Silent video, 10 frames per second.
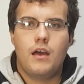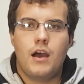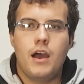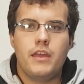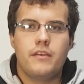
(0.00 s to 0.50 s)

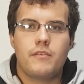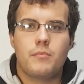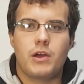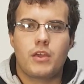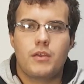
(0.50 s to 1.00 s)
Hi
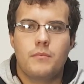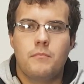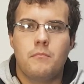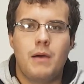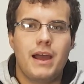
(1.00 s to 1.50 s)
everybody,
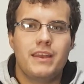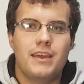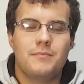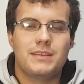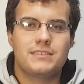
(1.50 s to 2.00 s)
my
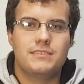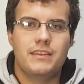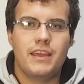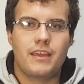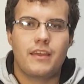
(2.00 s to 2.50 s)
name is
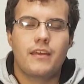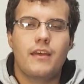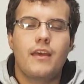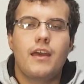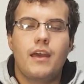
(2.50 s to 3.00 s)
Nikki,
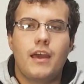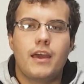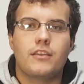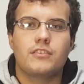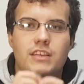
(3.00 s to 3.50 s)

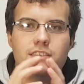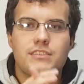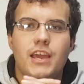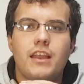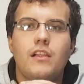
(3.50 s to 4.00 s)
and on this
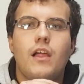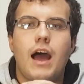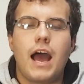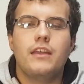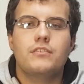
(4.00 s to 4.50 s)
channel
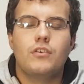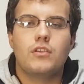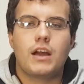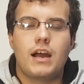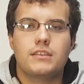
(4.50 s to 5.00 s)
I do
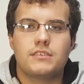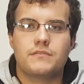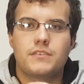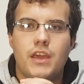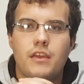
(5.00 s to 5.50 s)
all kinds of
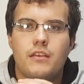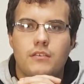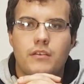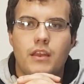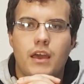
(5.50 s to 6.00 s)
tech
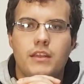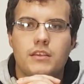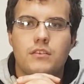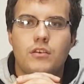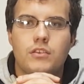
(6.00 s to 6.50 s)

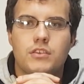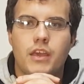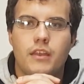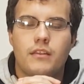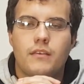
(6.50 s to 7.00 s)
related
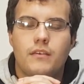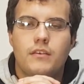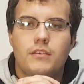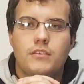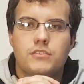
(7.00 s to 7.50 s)
content.
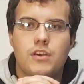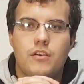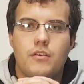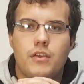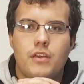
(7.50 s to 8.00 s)

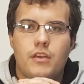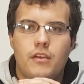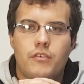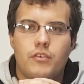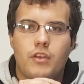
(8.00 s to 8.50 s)
So
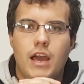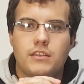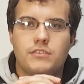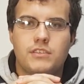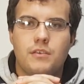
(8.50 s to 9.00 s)
if you would
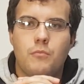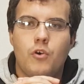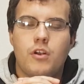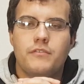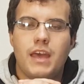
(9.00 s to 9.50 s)
like to see
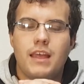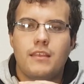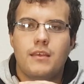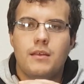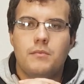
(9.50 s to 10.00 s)
more of that,
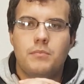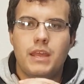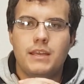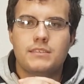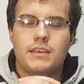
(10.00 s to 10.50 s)

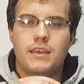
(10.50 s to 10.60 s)
please